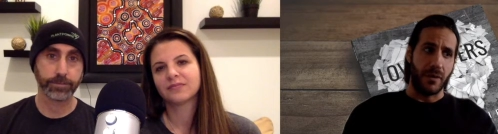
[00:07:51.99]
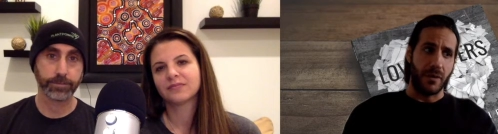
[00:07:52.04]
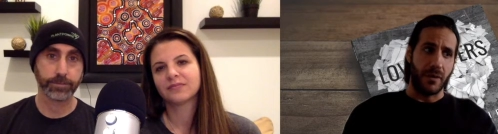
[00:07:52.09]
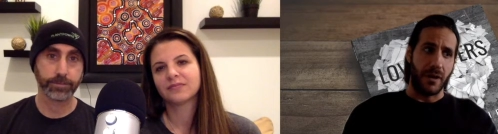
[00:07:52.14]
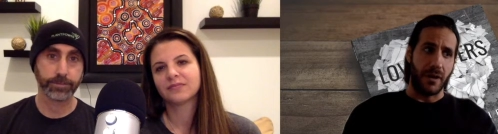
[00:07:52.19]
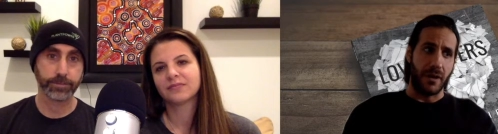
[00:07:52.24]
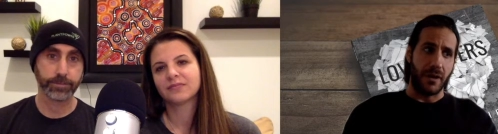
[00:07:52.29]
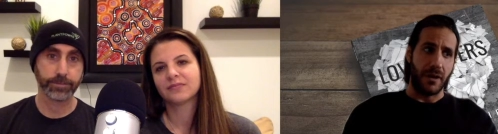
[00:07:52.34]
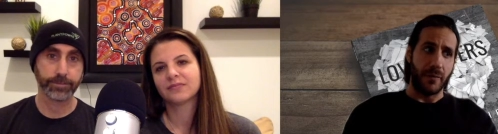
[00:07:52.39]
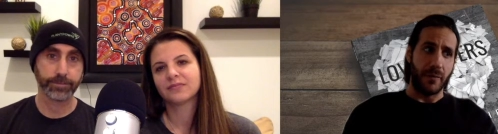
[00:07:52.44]

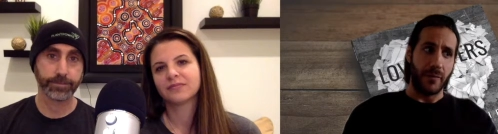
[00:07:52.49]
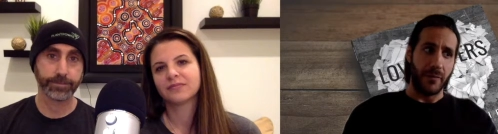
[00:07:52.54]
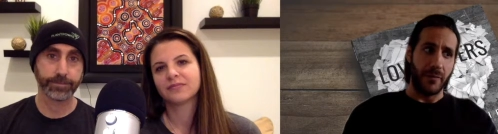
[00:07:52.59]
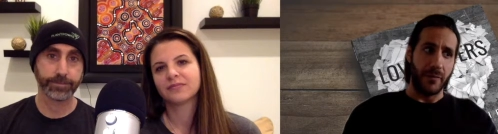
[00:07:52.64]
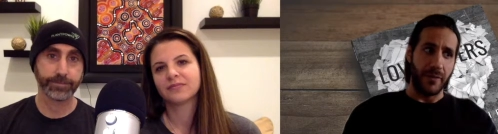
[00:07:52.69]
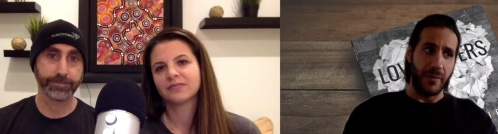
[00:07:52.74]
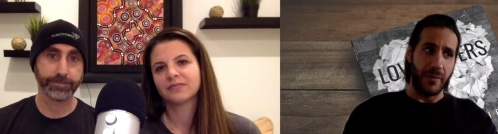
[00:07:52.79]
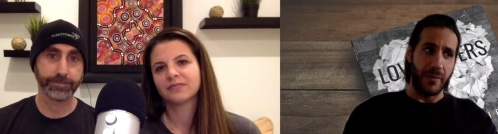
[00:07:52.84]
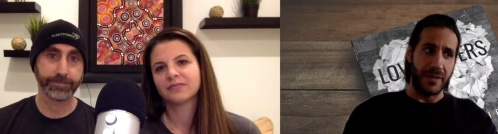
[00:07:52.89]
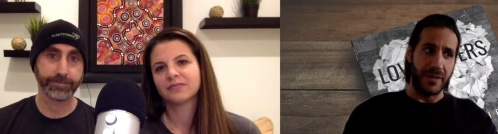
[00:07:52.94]
Speaker 1: a couple
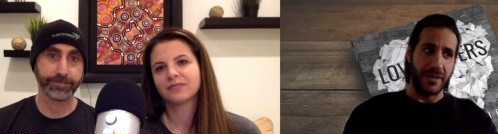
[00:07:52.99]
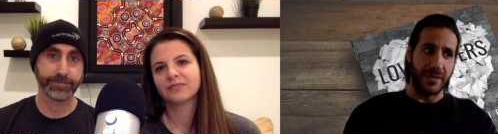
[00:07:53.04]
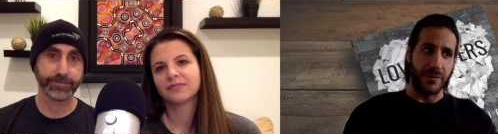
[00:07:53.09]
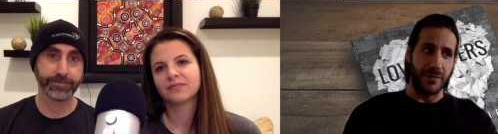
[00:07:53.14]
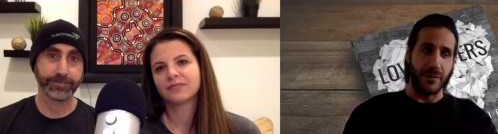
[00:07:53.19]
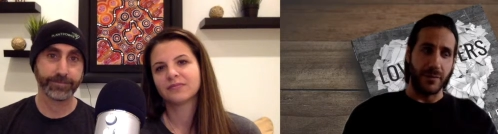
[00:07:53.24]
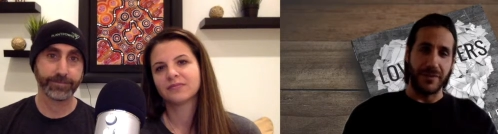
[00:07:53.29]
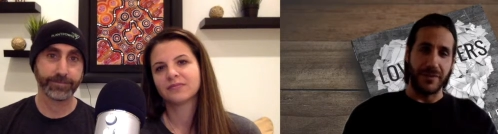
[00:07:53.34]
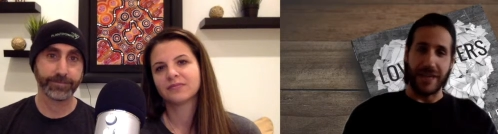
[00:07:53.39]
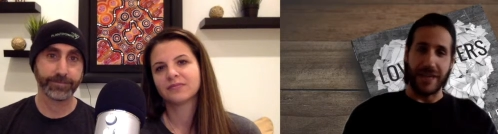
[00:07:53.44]
of them I
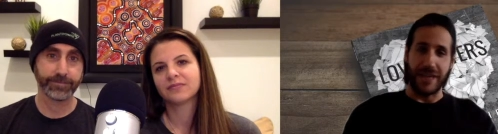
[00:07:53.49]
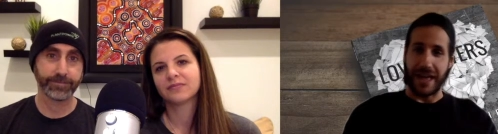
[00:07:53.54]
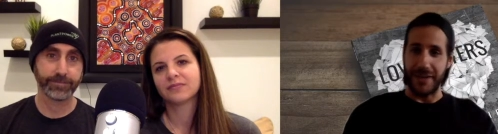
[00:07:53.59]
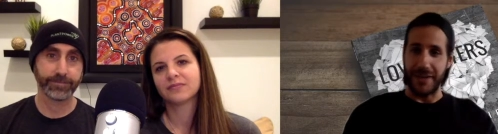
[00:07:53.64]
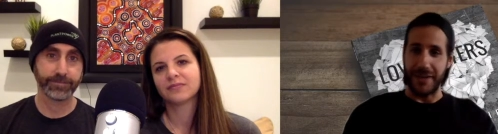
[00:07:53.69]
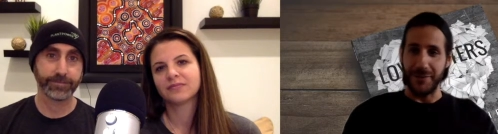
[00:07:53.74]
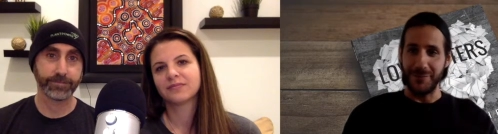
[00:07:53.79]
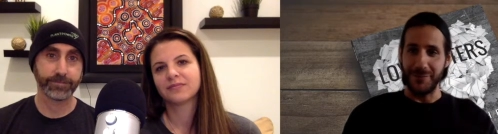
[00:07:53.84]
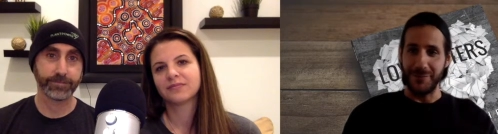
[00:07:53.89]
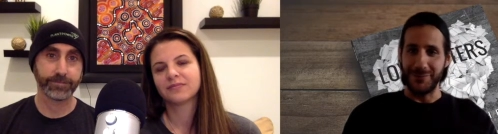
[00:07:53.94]
did with
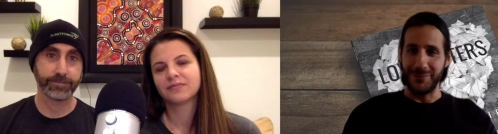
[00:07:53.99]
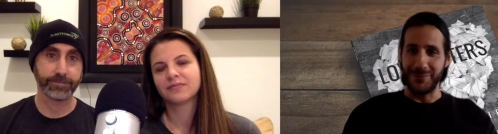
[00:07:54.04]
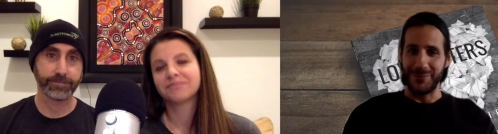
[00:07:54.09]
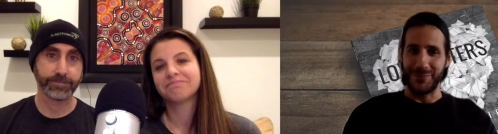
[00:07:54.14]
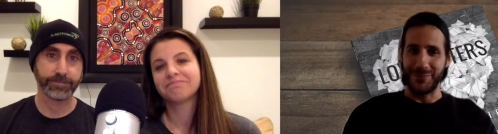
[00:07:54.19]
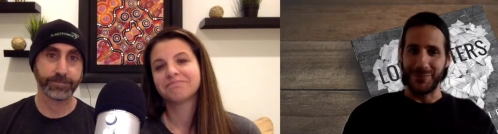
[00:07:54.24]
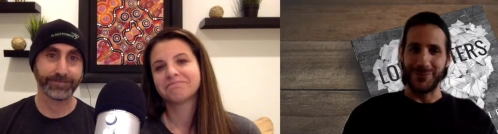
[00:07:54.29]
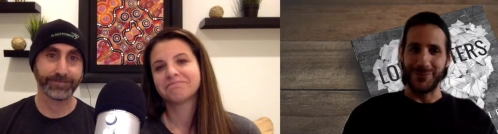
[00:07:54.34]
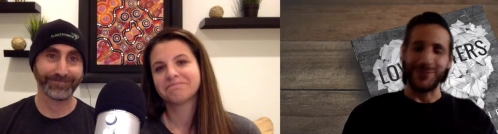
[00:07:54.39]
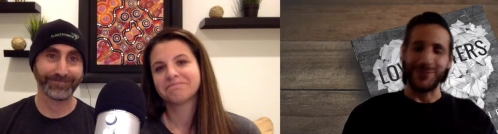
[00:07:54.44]
Adam,
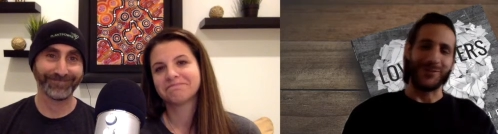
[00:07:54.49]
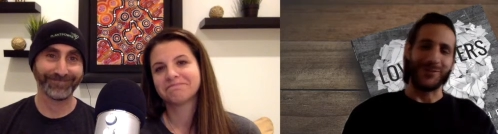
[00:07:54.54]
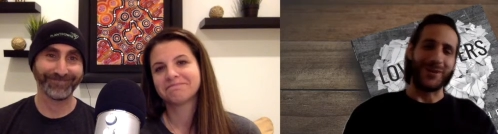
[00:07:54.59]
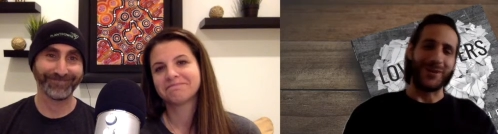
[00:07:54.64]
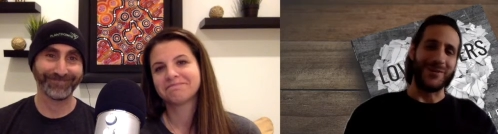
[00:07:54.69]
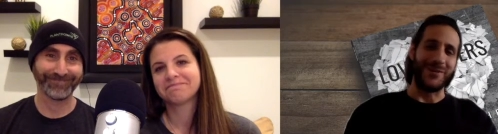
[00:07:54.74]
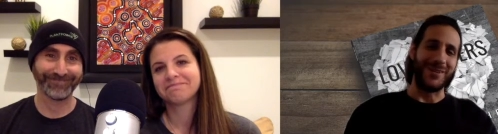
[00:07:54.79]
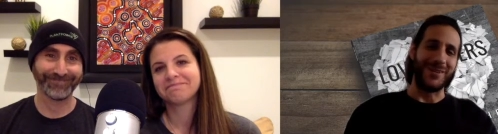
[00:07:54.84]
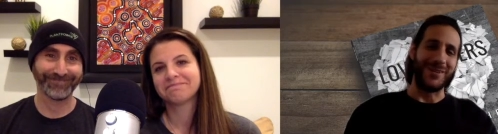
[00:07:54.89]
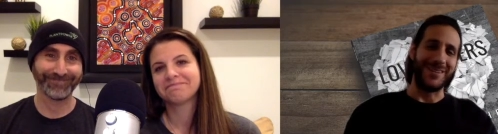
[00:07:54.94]
which was a
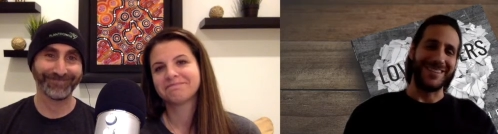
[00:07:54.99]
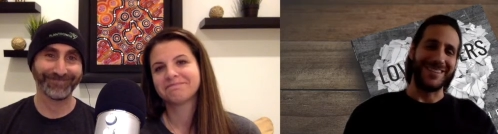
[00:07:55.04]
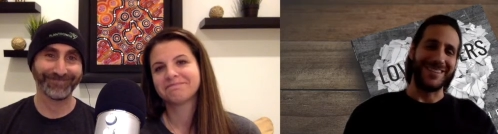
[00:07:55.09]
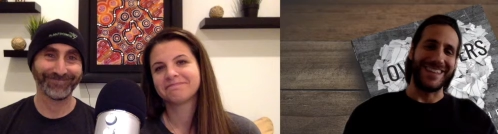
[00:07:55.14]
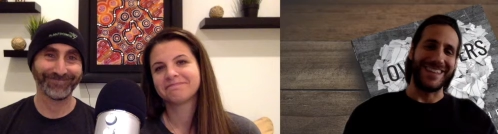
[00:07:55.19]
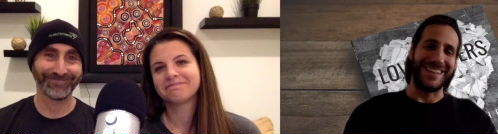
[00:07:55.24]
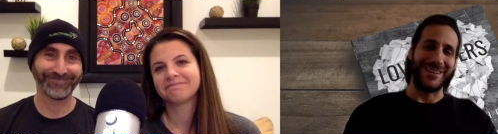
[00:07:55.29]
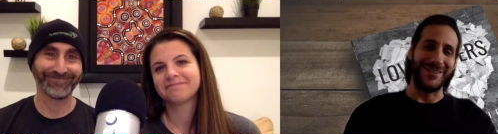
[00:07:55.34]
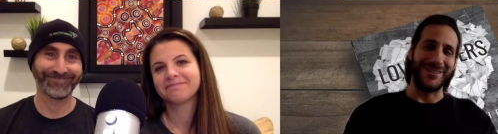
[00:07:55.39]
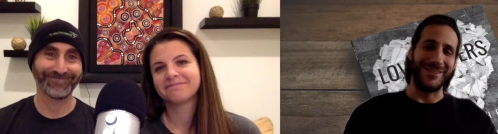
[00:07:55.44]
great one,
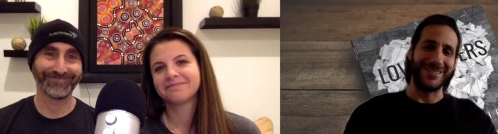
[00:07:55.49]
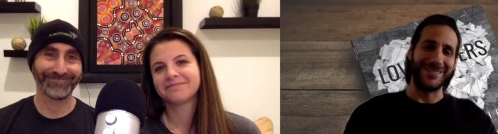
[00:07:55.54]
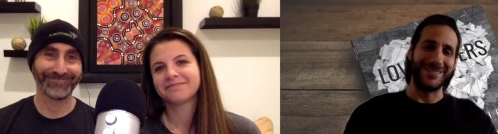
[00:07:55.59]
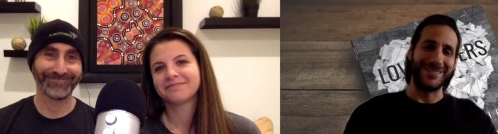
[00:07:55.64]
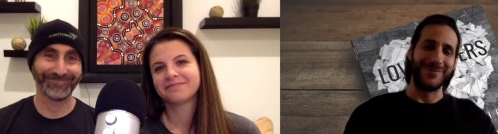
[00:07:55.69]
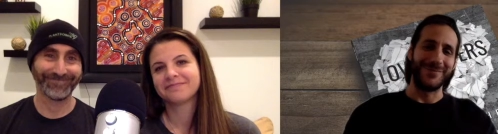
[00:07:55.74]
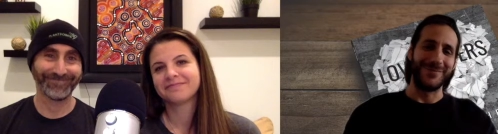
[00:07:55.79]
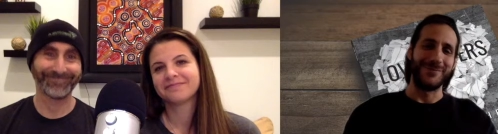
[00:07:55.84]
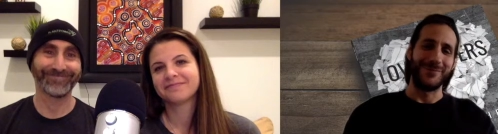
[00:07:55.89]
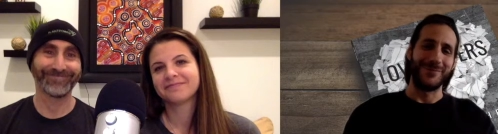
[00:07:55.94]
the hills
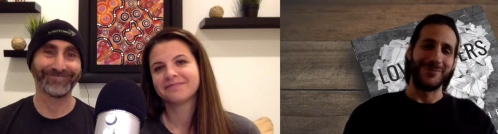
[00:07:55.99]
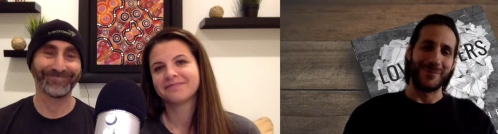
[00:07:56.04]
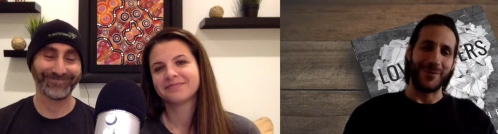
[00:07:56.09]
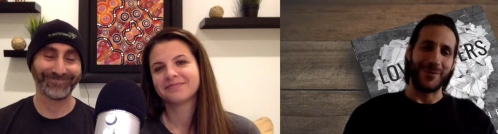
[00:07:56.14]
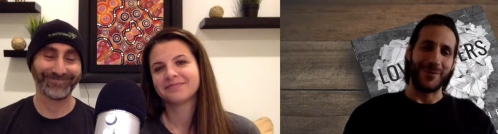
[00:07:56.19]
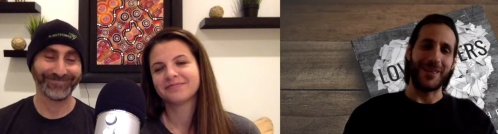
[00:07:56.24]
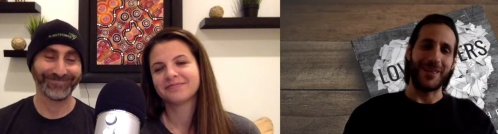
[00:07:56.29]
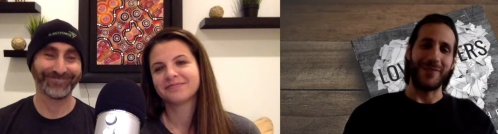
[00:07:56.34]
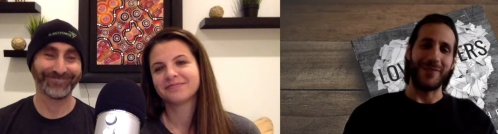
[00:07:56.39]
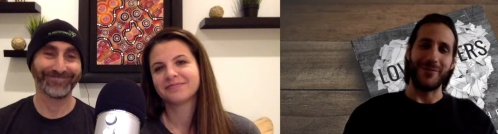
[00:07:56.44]
we
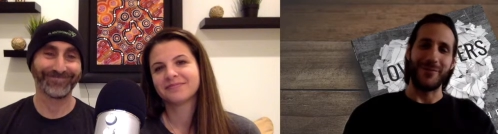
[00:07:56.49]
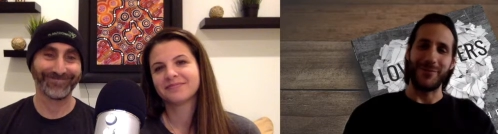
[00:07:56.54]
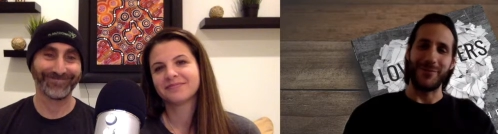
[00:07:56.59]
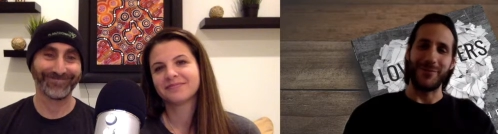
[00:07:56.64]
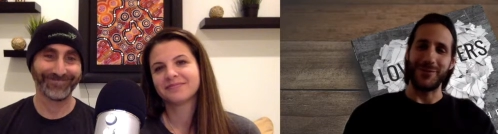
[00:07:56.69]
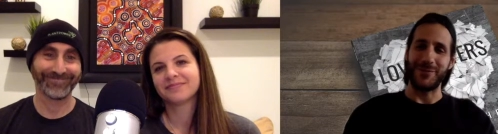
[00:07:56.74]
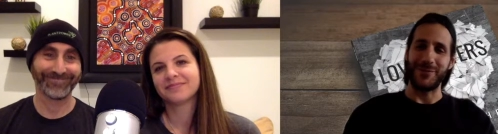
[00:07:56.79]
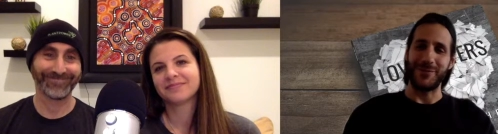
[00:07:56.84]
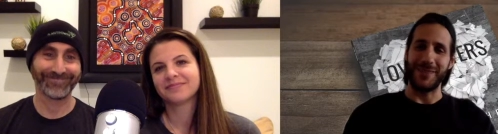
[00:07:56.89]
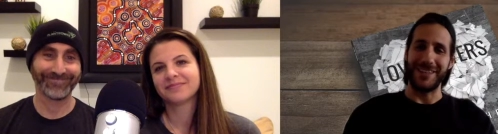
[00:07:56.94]
both came in
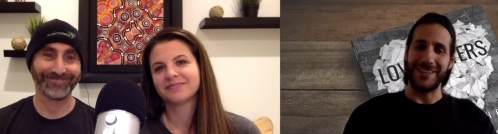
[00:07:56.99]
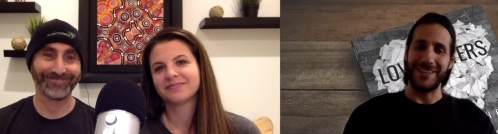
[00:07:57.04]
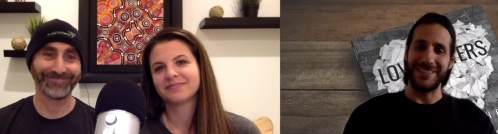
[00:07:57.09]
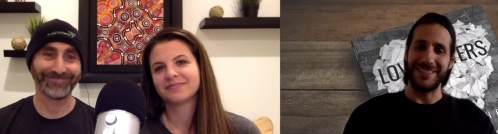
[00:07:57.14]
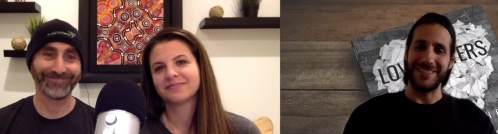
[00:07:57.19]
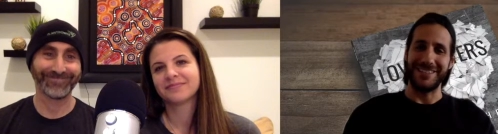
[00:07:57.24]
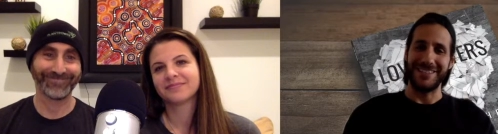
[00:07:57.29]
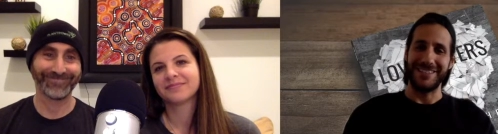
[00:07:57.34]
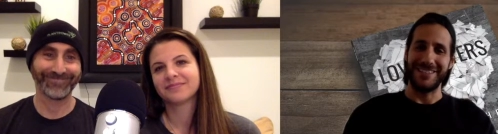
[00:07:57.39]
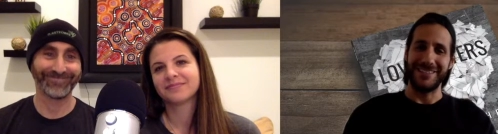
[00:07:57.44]
first place.